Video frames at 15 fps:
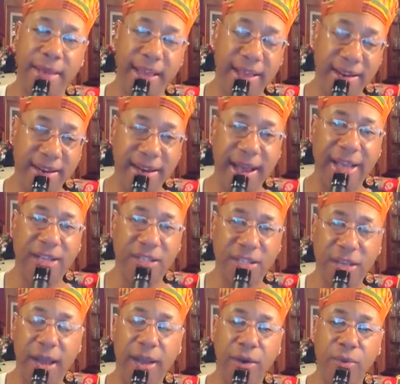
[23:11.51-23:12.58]
They are not
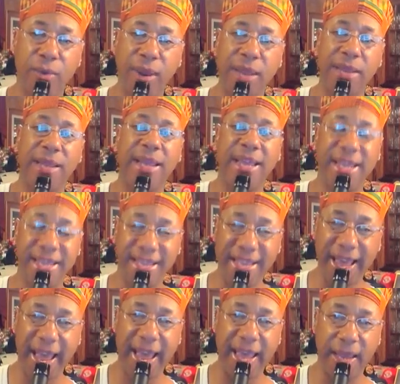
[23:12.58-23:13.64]
tolerating
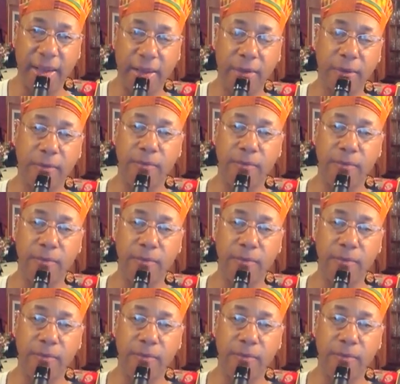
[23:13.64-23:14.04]
gang.